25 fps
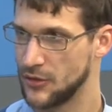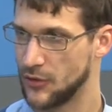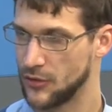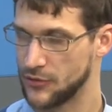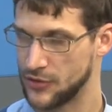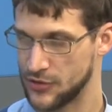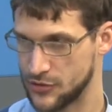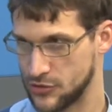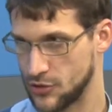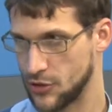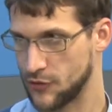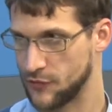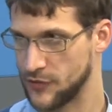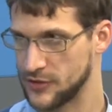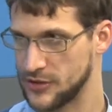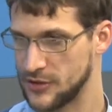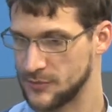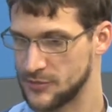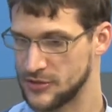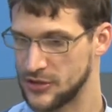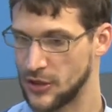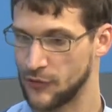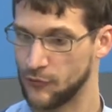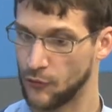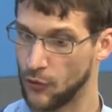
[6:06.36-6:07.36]
the servant
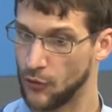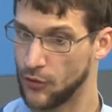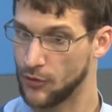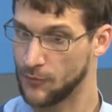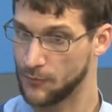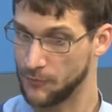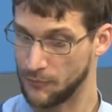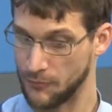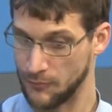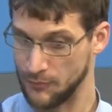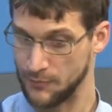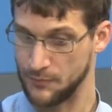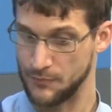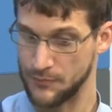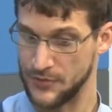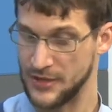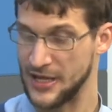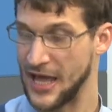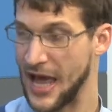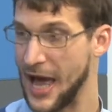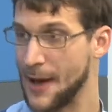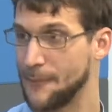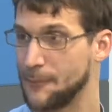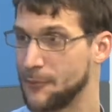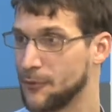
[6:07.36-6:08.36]
himself, or the
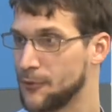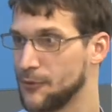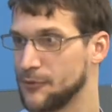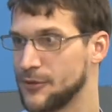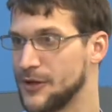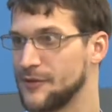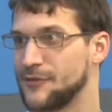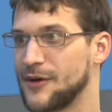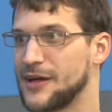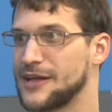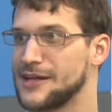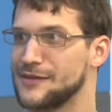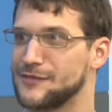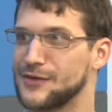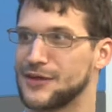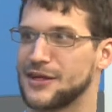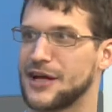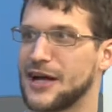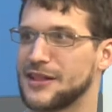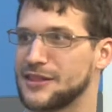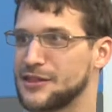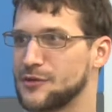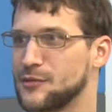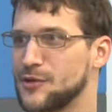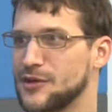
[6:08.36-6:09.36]
apple, if I even
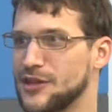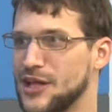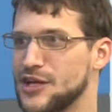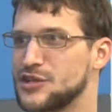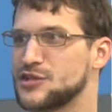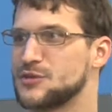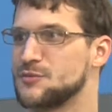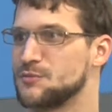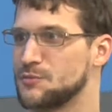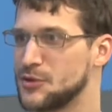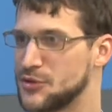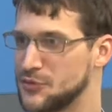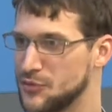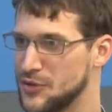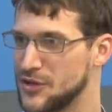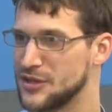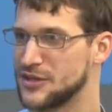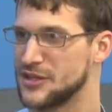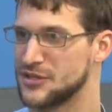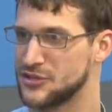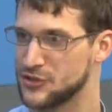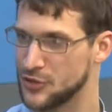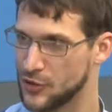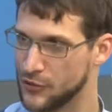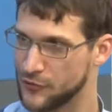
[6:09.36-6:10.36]
cut the relation between
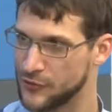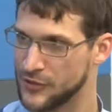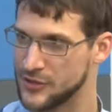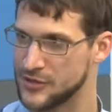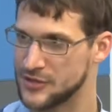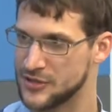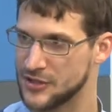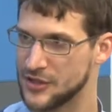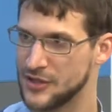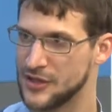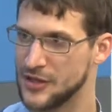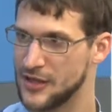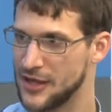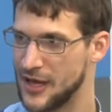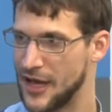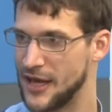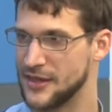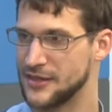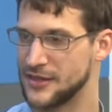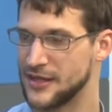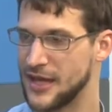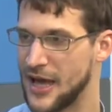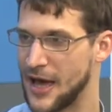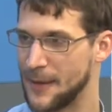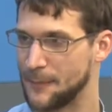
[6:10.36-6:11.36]
the servant
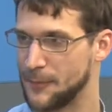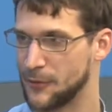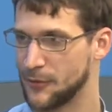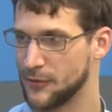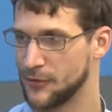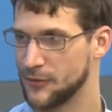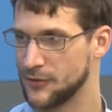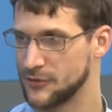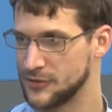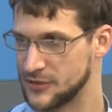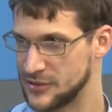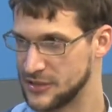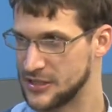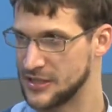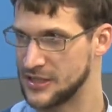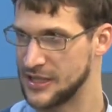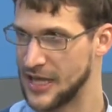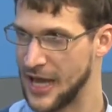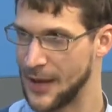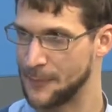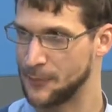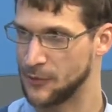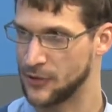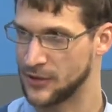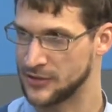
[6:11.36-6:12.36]
and the apple, see the
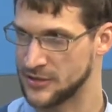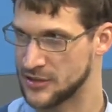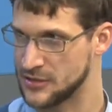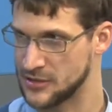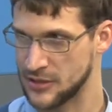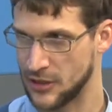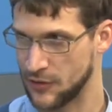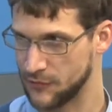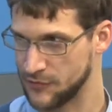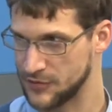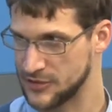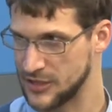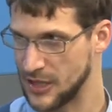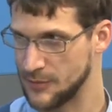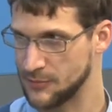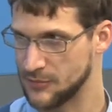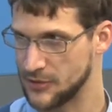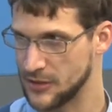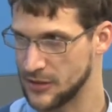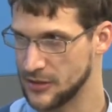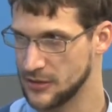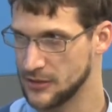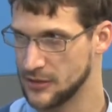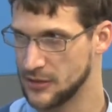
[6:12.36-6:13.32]
apple as itself, same thing,